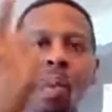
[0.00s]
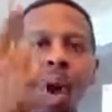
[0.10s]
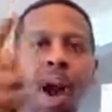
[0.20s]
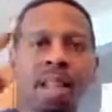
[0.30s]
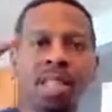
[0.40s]

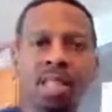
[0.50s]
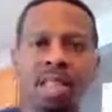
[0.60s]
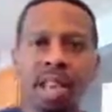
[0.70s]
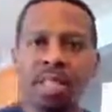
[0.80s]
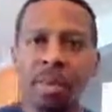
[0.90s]
Why does the
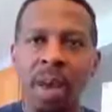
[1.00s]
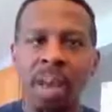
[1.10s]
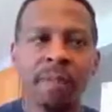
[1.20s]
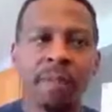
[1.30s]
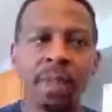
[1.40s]
ketchup
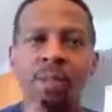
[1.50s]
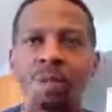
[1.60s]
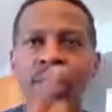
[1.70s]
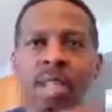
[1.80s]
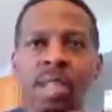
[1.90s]
packet
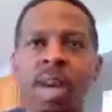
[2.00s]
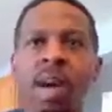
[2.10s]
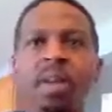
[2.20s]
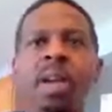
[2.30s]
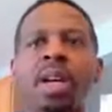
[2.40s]
float to the
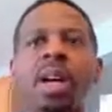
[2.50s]
top